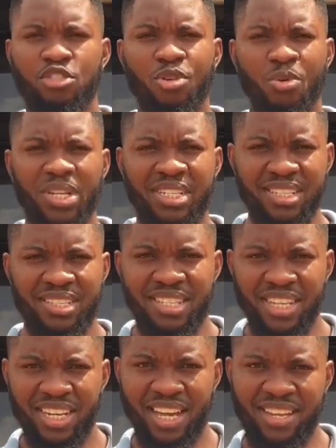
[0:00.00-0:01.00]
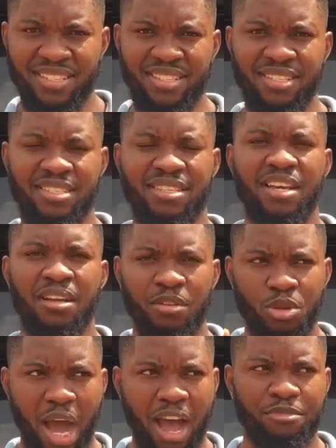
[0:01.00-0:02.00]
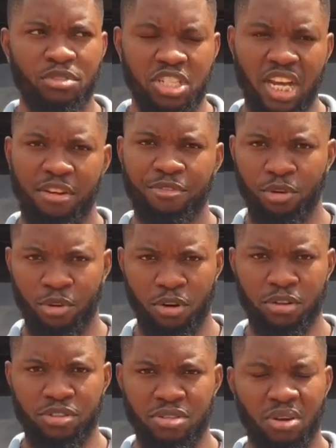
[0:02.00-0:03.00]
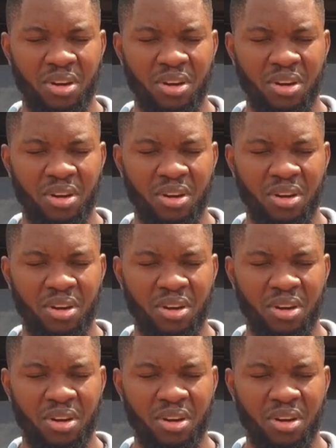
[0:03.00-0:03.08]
So with these C classes, you have to check for rust.